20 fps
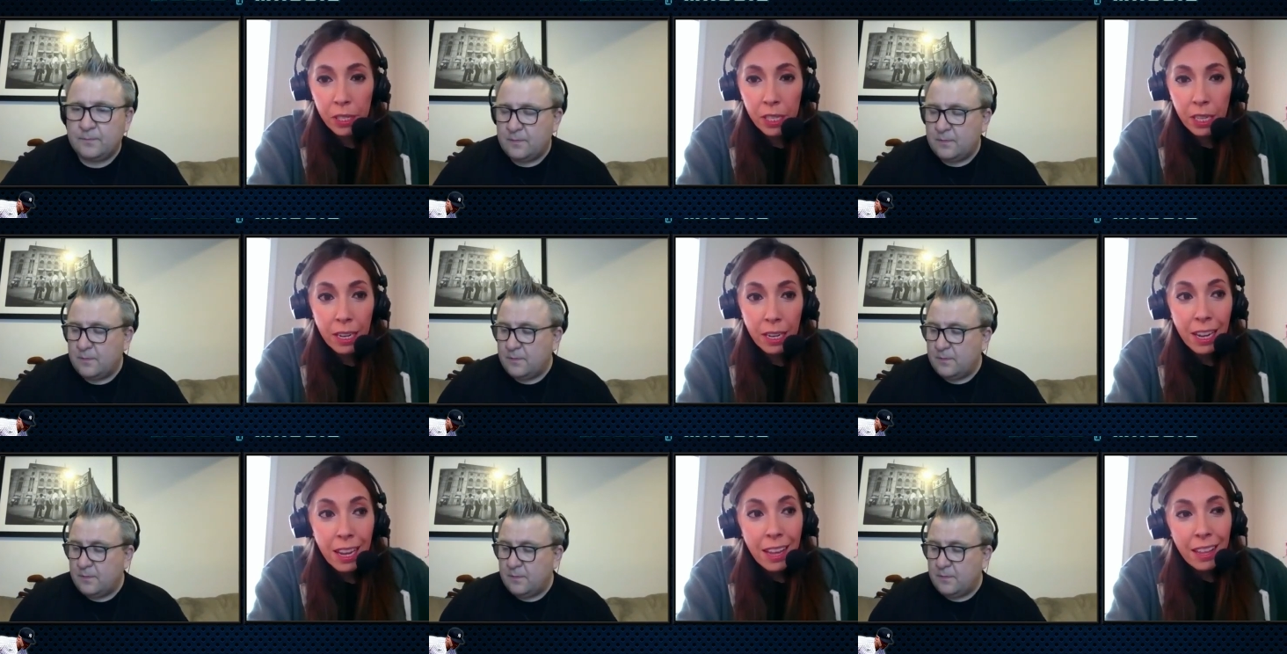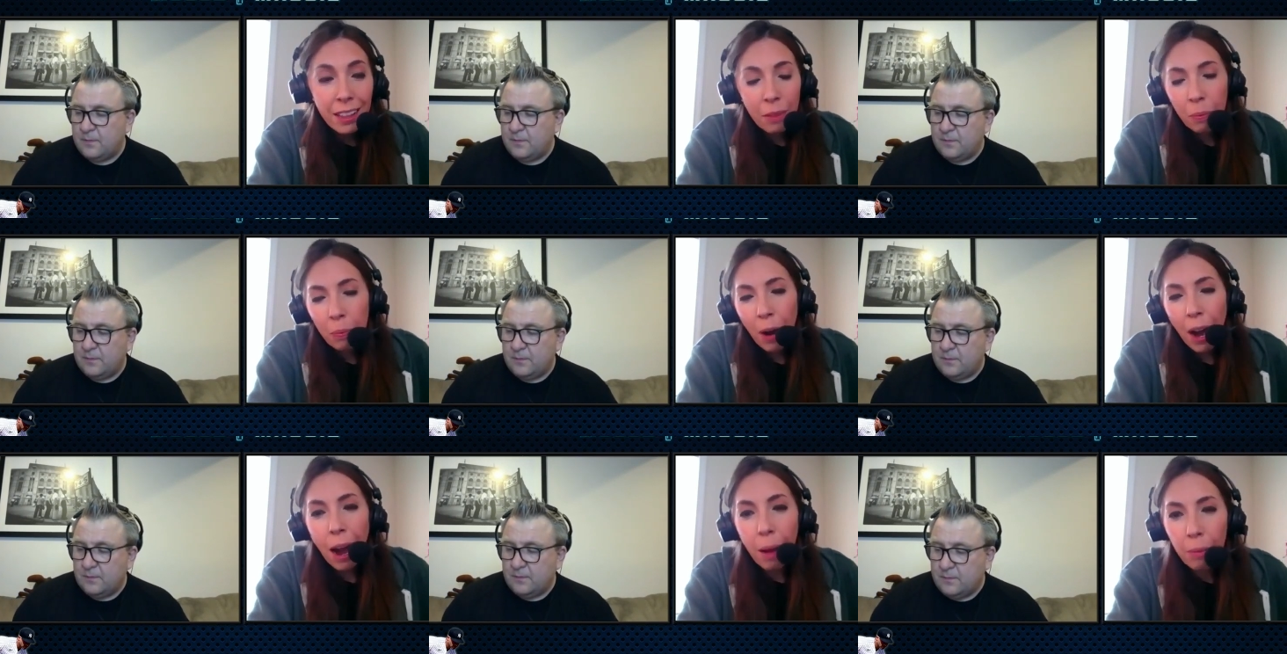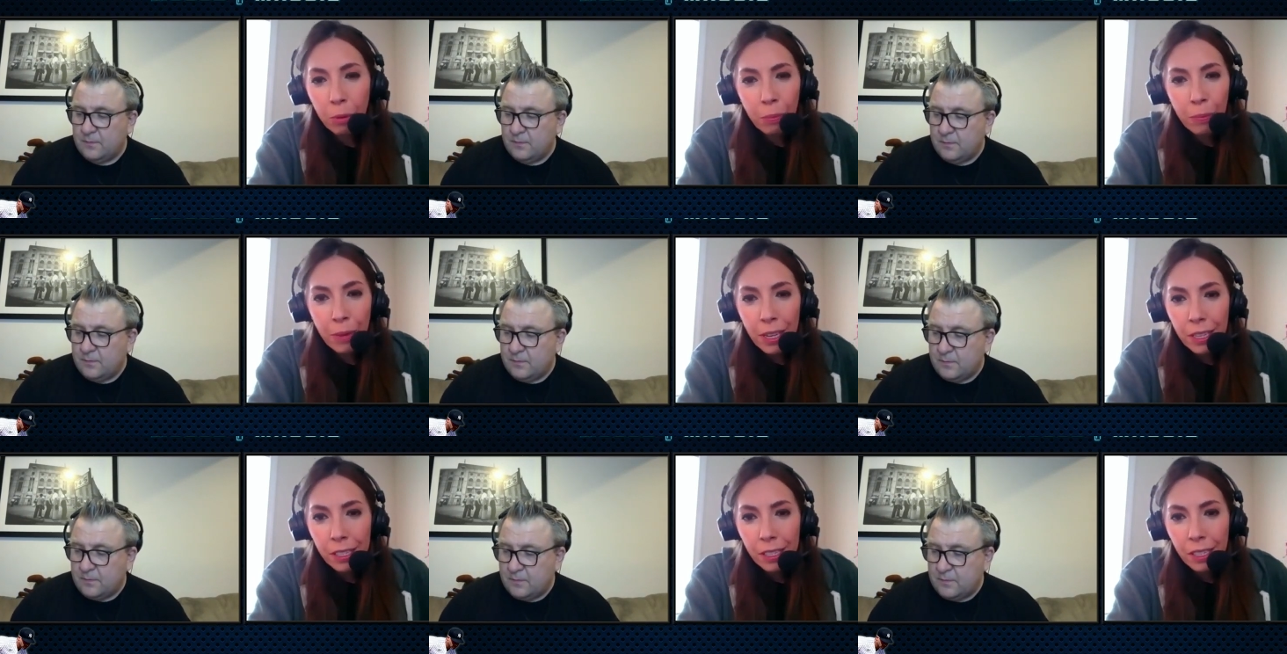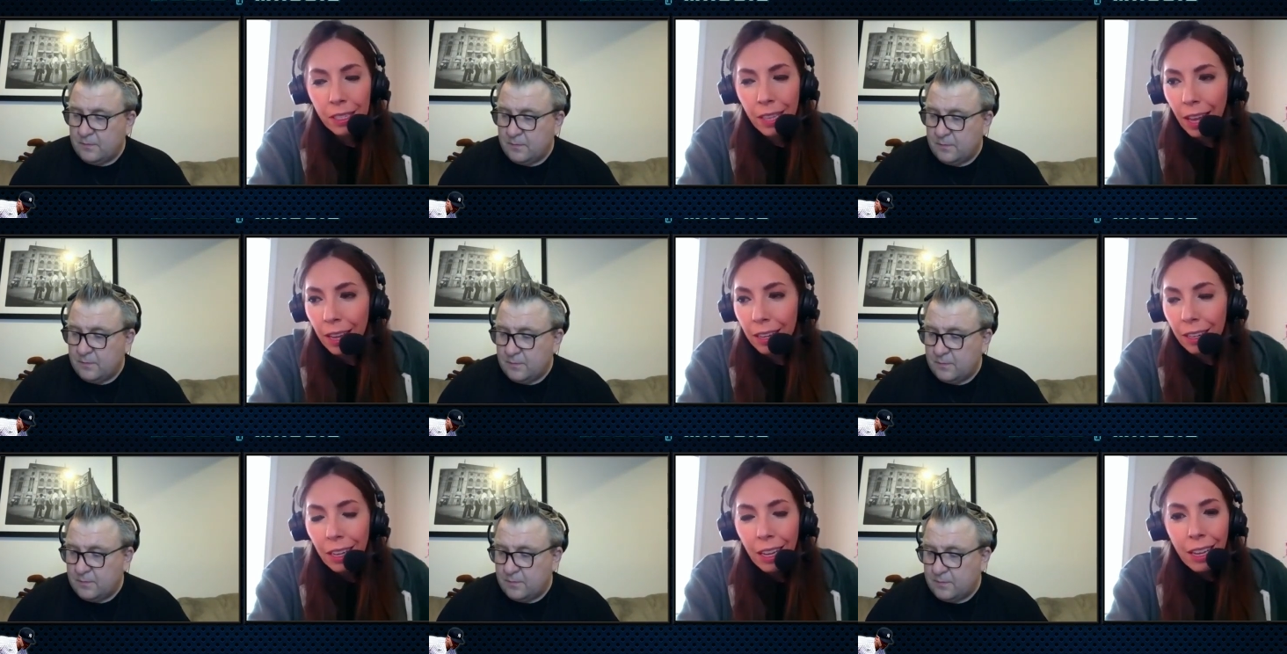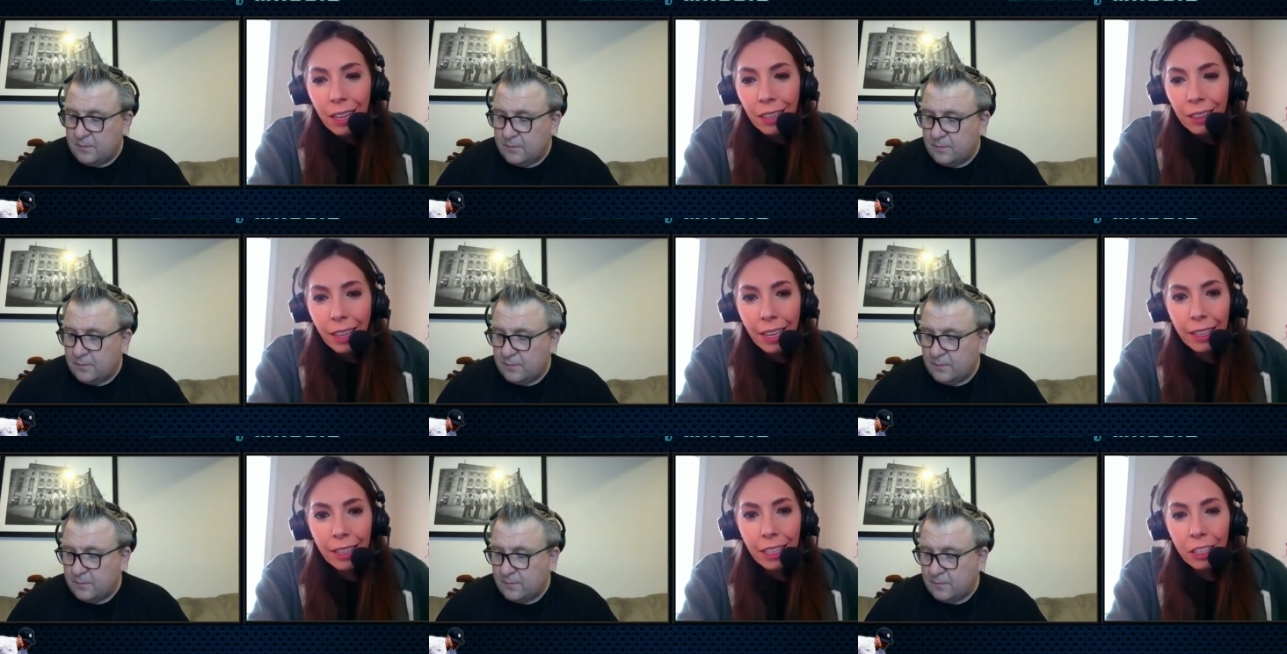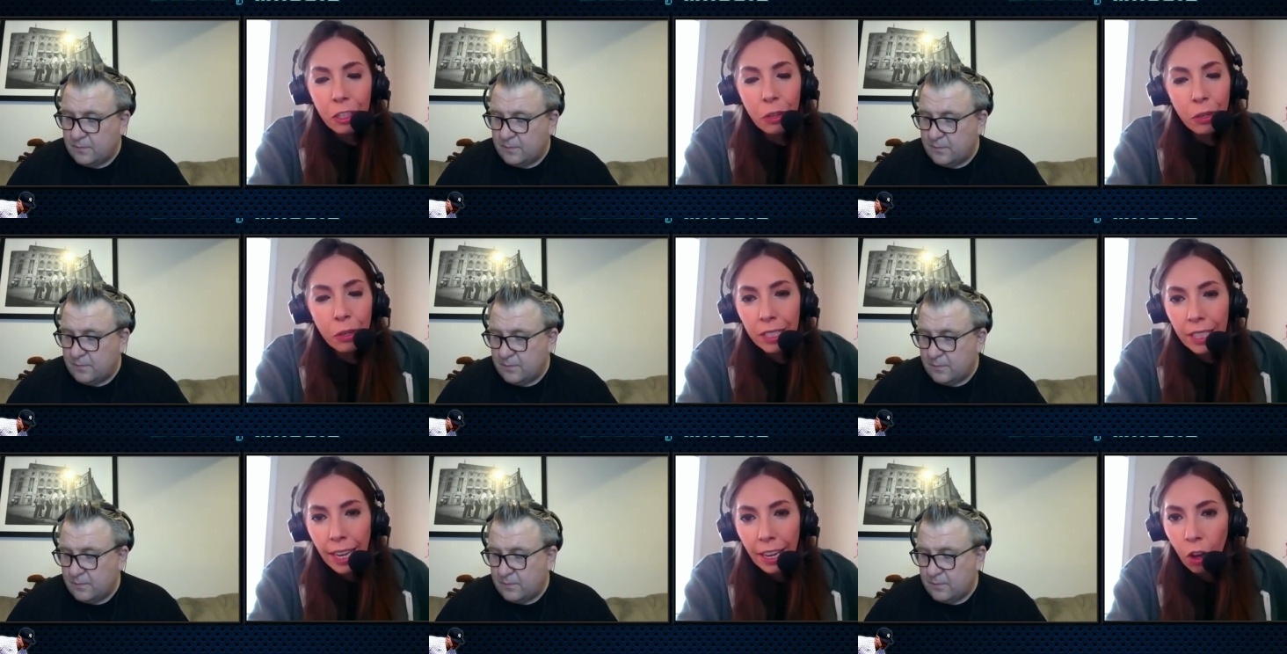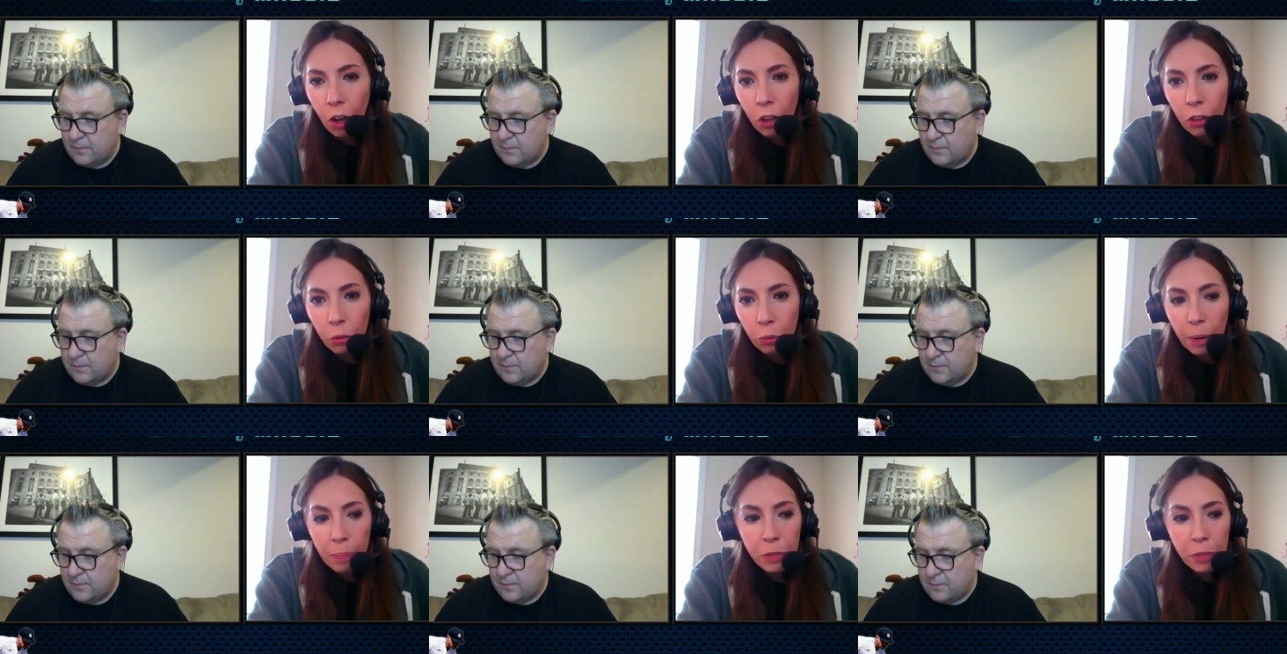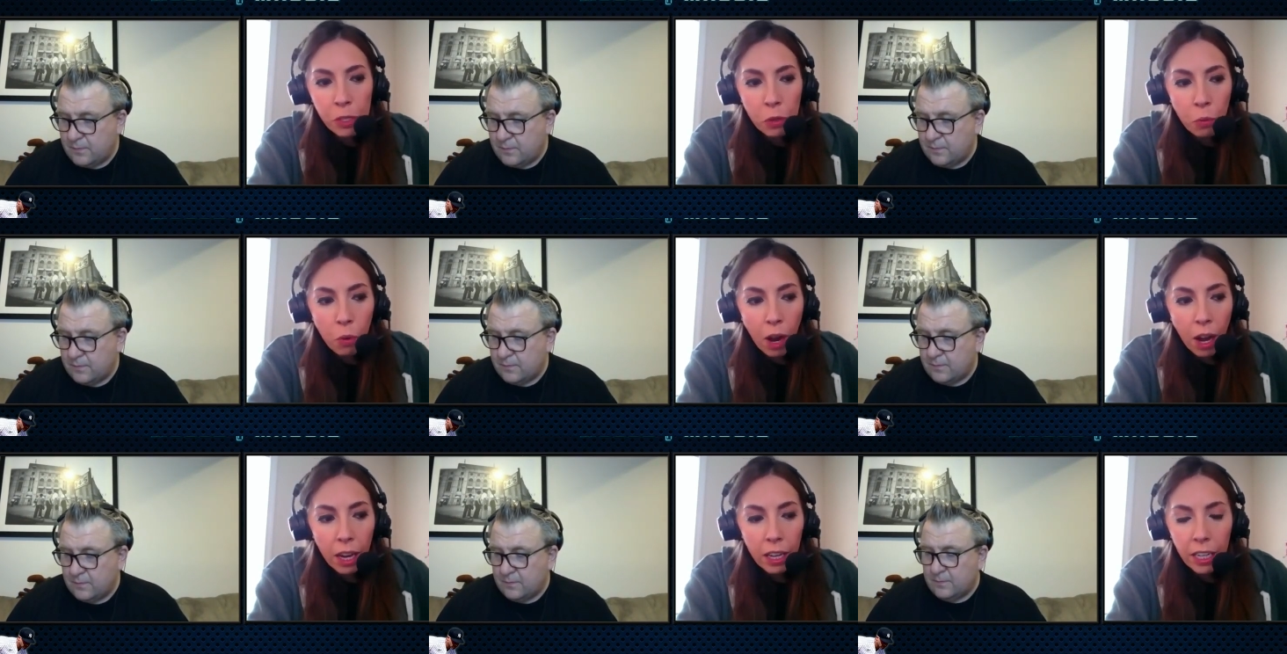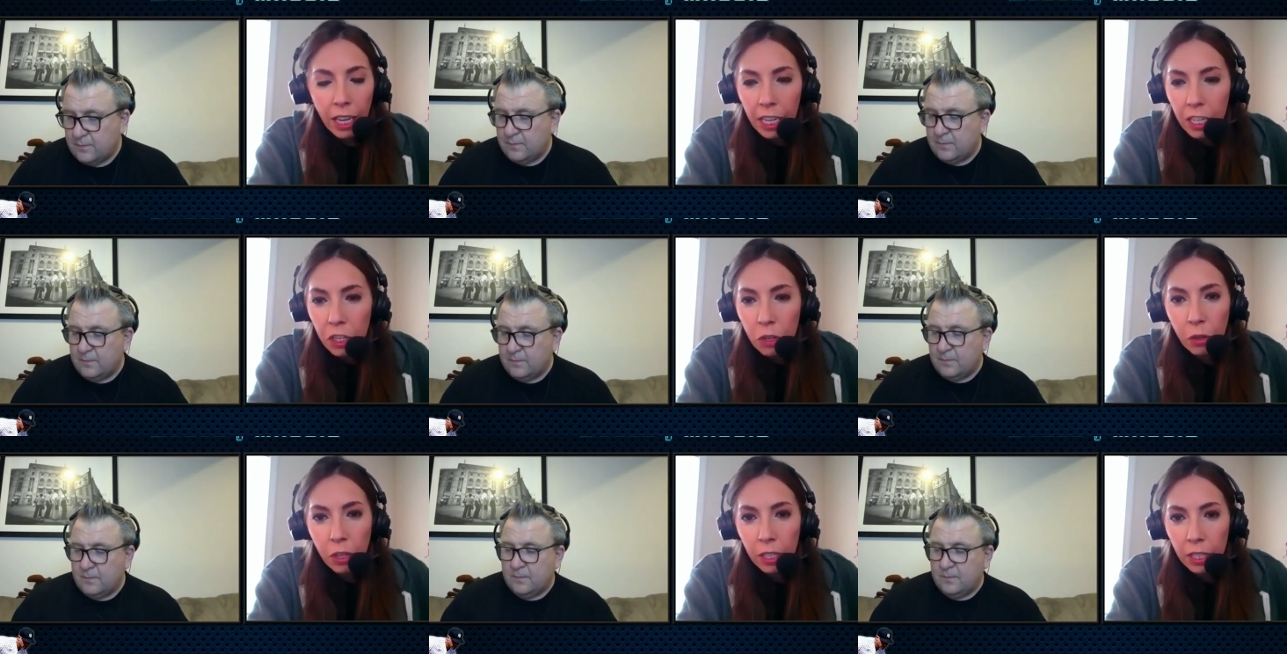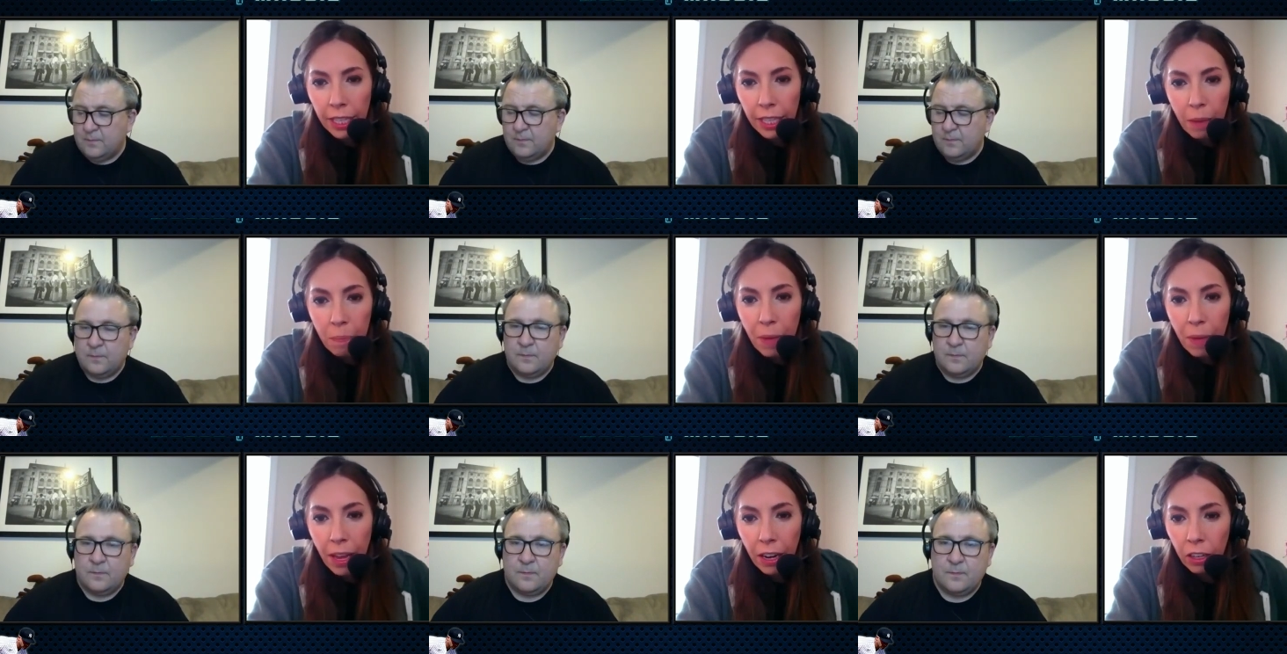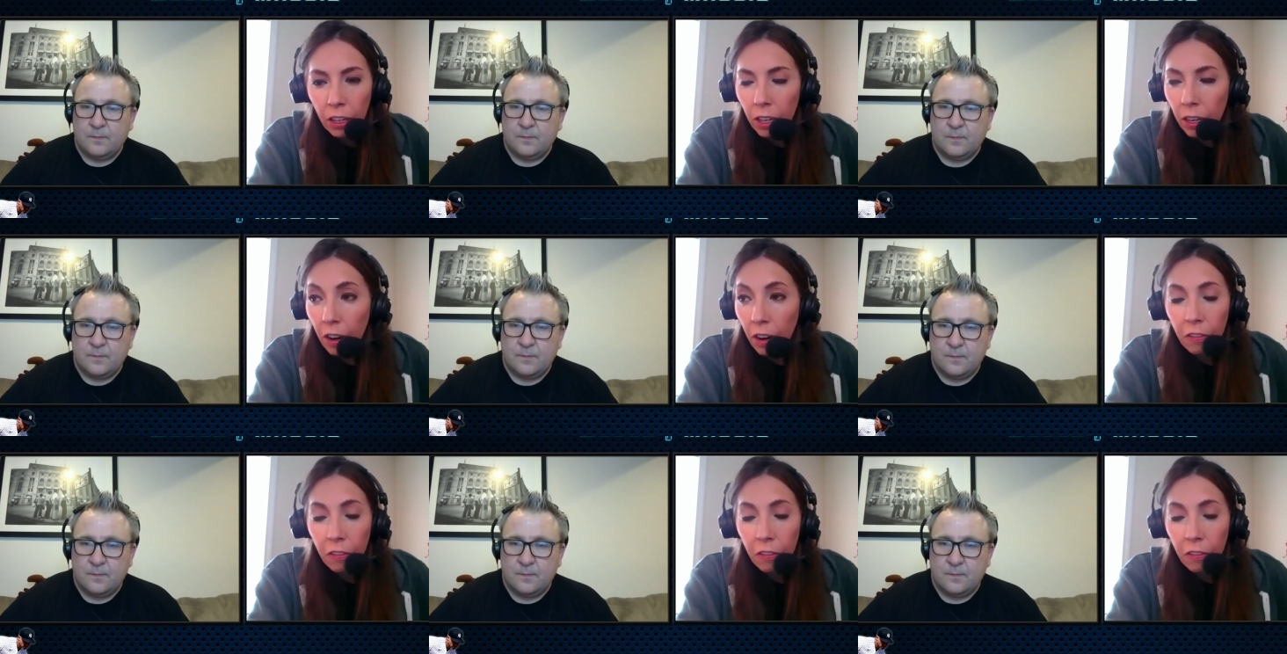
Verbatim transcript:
Speaker 1: And the problem is, is that like you can take all the reps you want and you can get better.